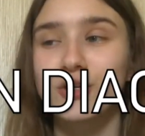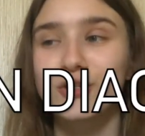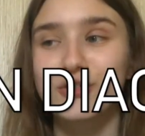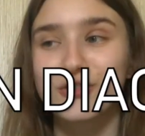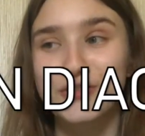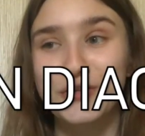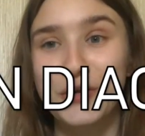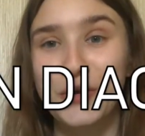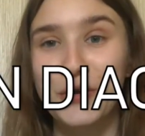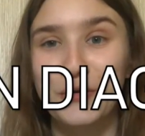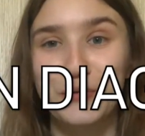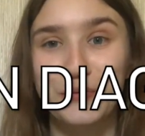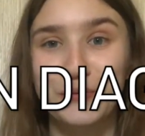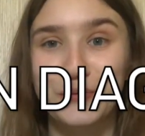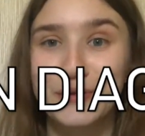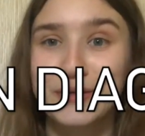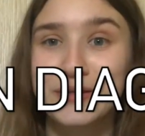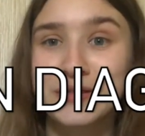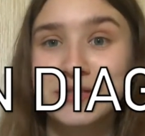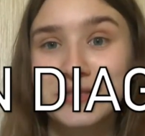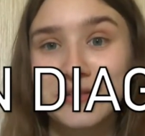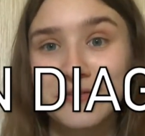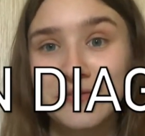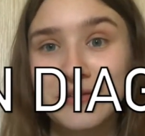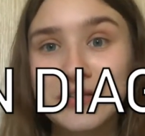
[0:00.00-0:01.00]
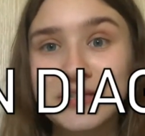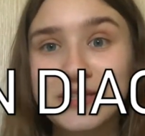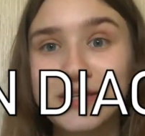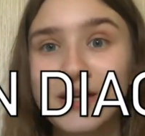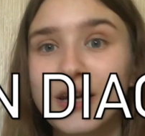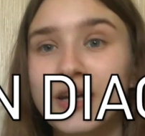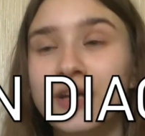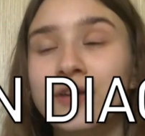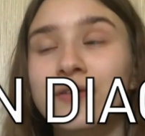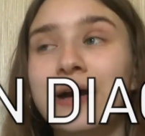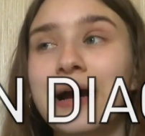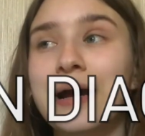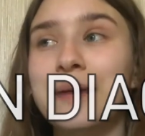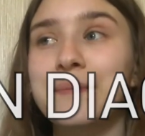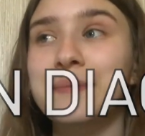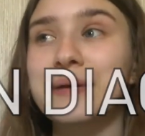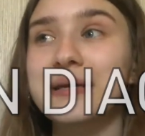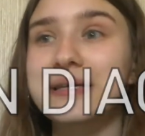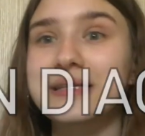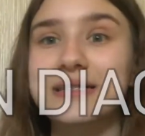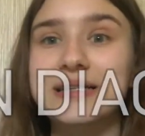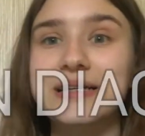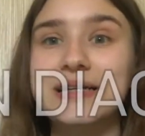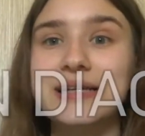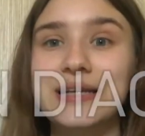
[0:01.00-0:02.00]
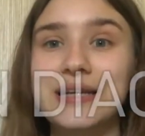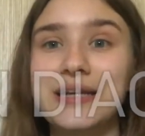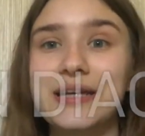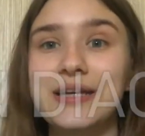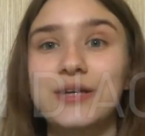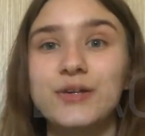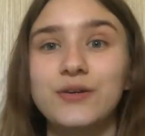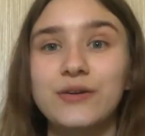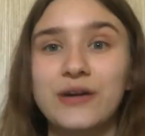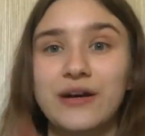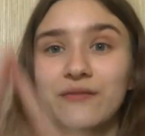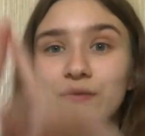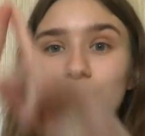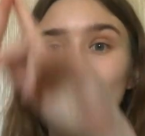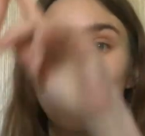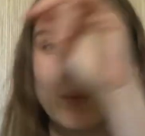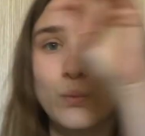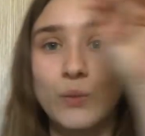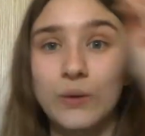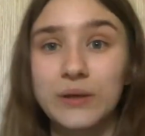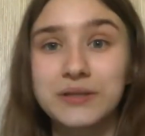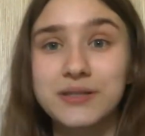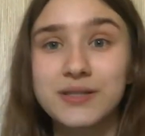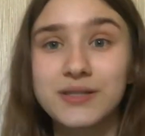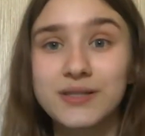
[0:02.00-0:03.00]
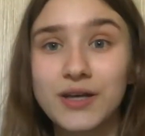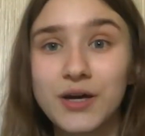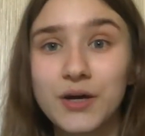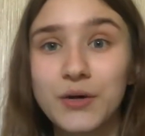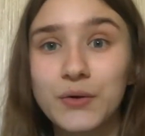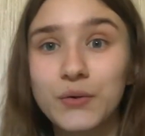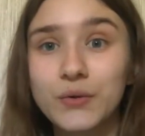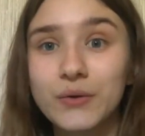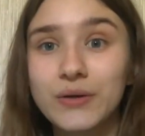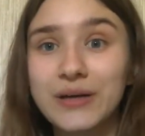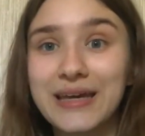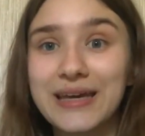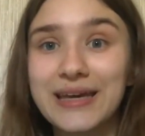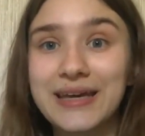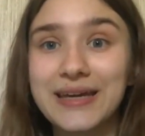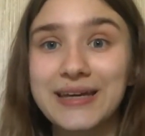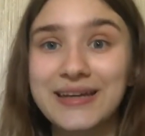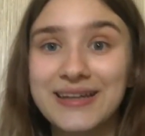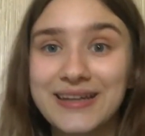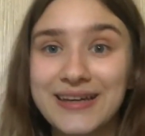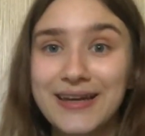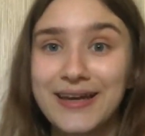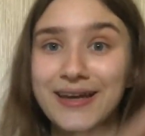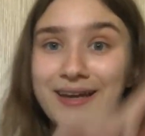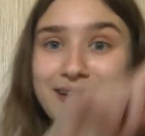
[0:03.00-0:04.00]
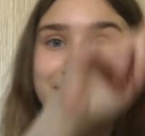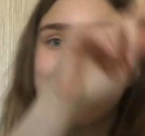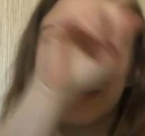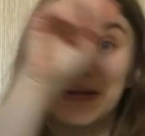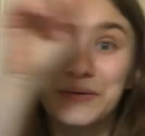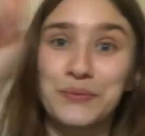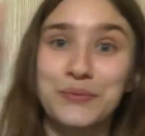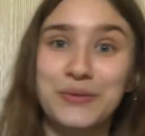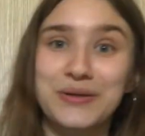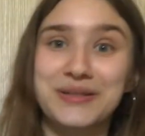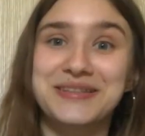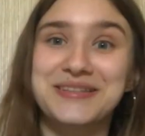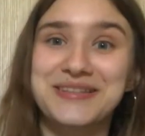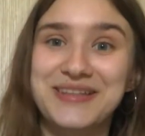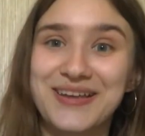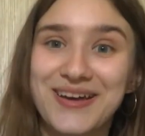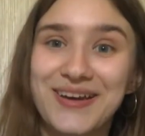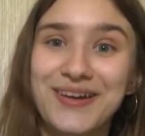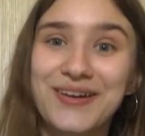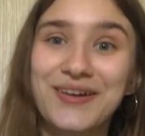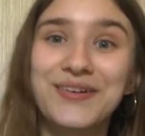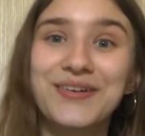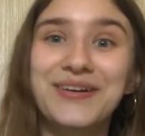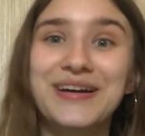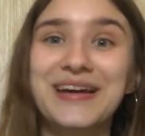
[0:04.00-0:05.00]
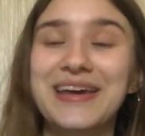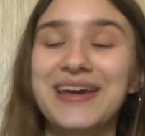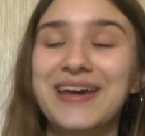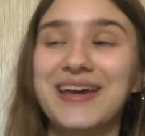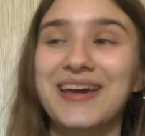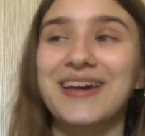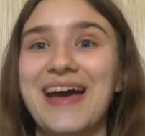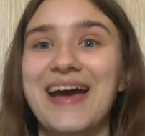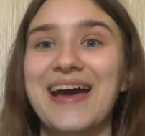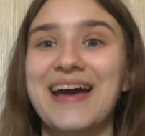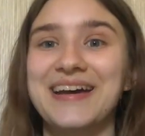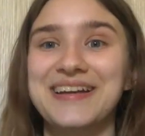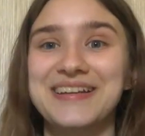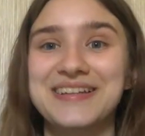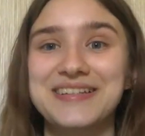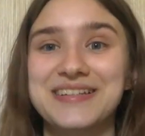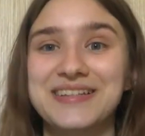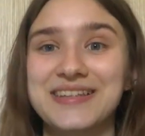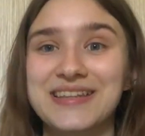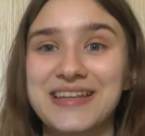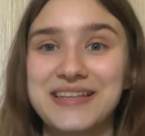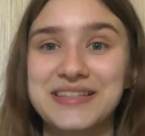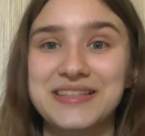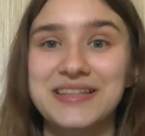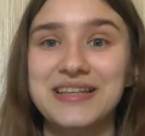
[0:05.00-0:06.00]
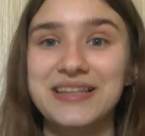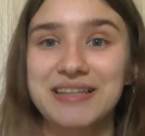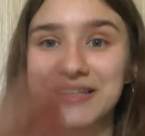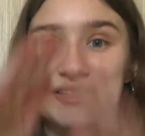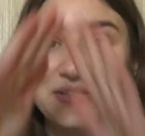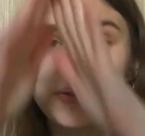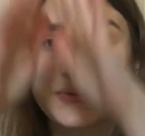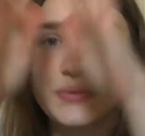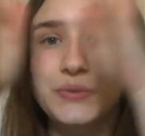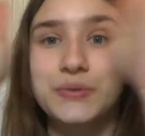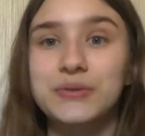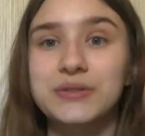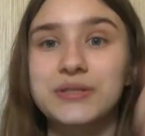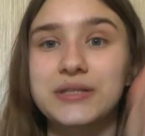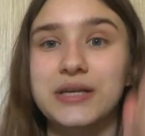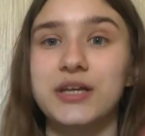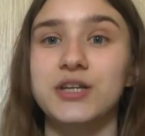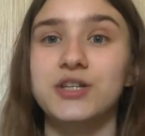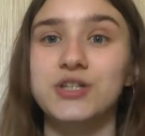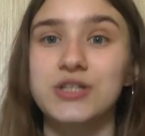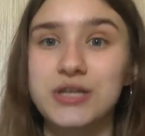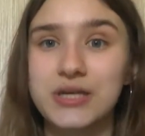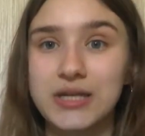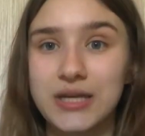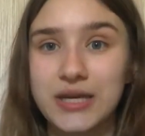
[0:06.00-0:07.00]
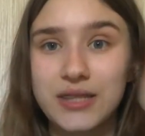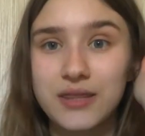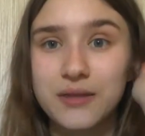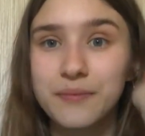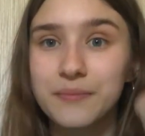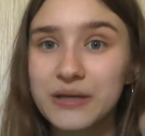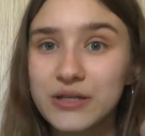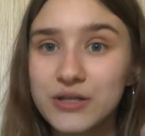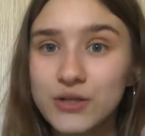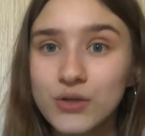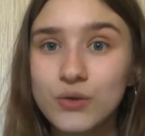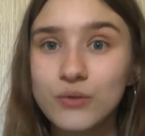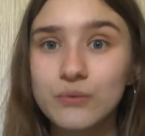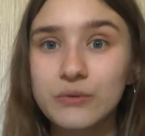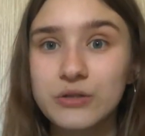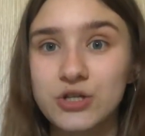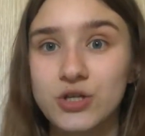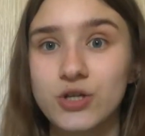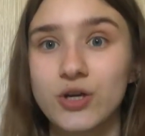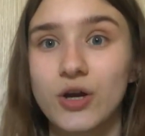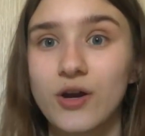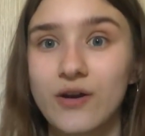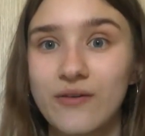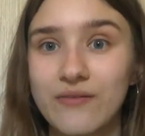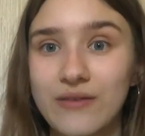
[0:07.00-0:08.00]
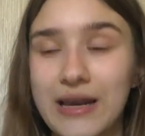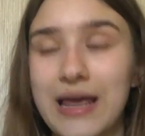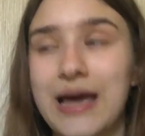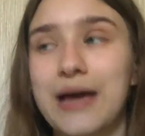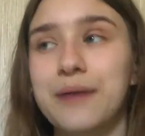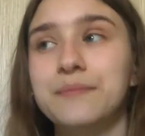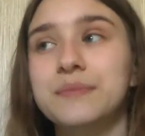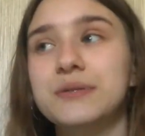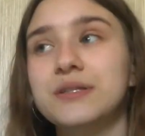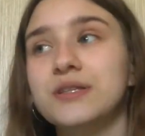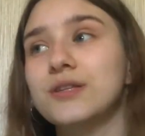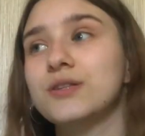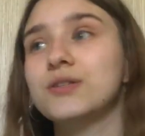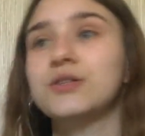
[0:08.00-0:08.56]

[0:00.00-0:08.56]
So what is a Venn diagram? Basically, you have one circle here, then one circle here, and there's a little section in the middle which overlaps.